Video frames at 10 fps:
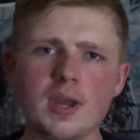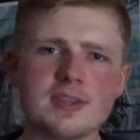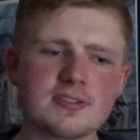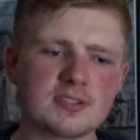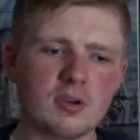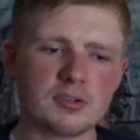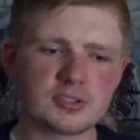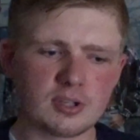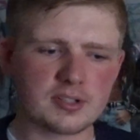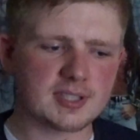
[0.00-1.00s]
way the song
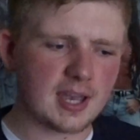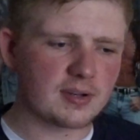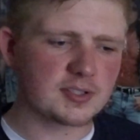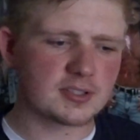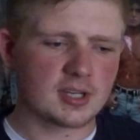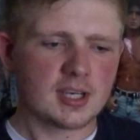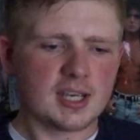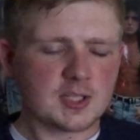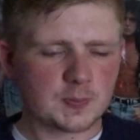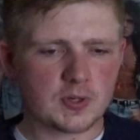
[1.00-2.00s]
starts out is
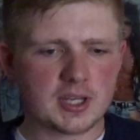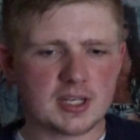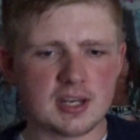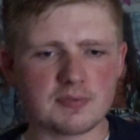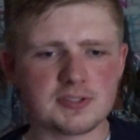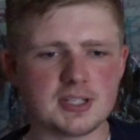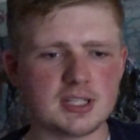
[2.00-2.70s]
is pretty nifty.